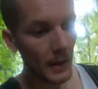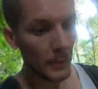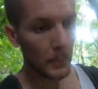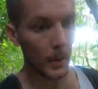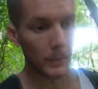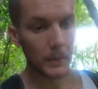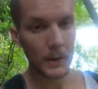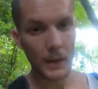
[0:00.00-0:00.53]

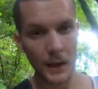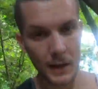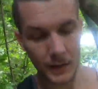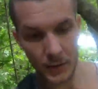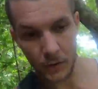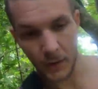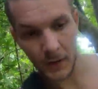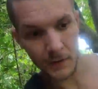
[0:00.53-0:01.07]
Probably need
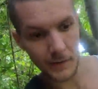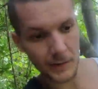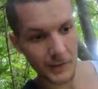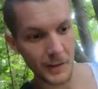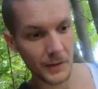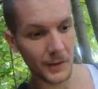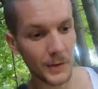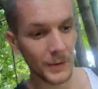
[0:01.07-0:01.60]
trainers to
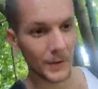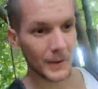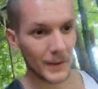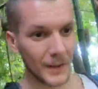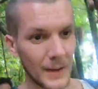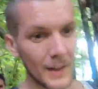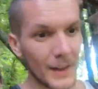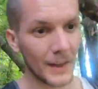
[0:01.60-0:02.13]
do
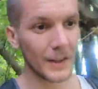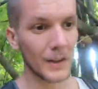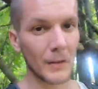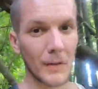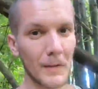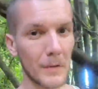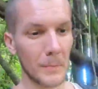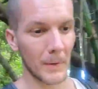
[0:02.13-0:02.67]
the
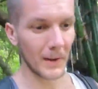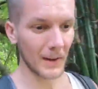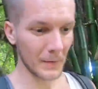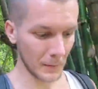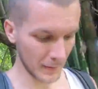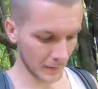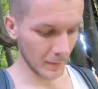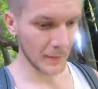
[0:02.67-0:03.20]
river part.
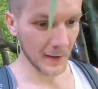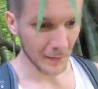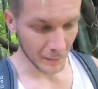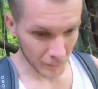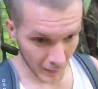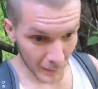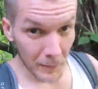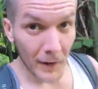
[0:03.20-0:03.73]
We're only in
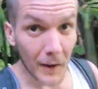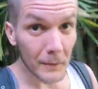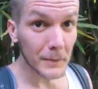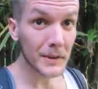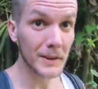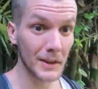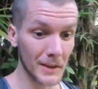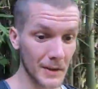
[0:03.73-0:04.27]
flip-flops,
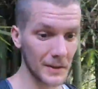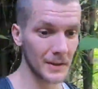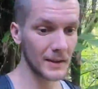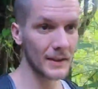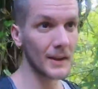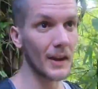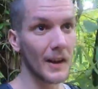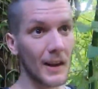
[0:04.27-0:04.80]
so
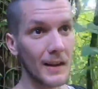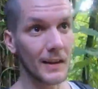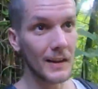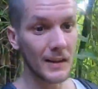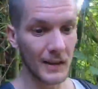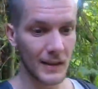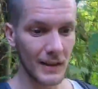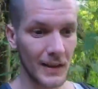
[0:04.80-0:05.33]
not ideal.
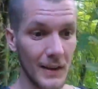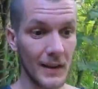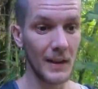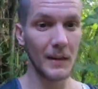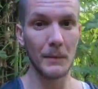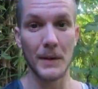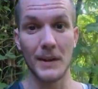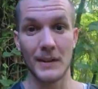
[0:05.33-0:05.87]

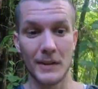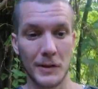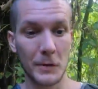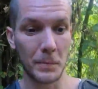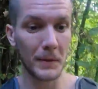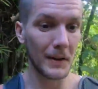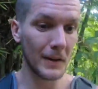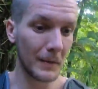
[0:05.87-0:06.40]
But
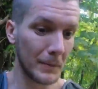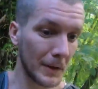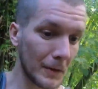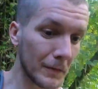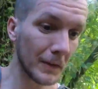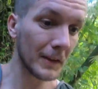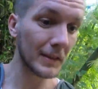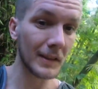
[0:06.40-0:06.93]
super
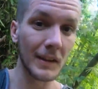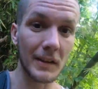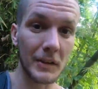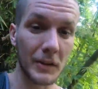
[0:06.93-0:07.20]
beautiful, this little